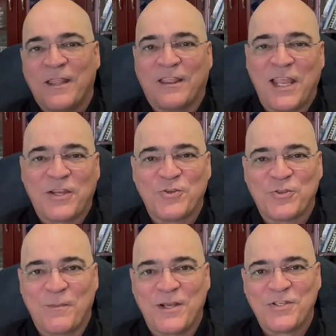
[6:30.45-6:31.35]
Thank you
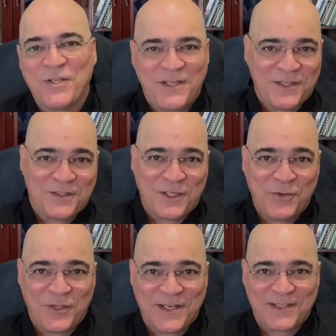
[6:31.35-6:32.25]
so much. See
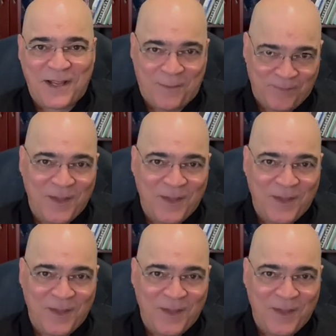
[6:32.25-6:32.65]
you the next time.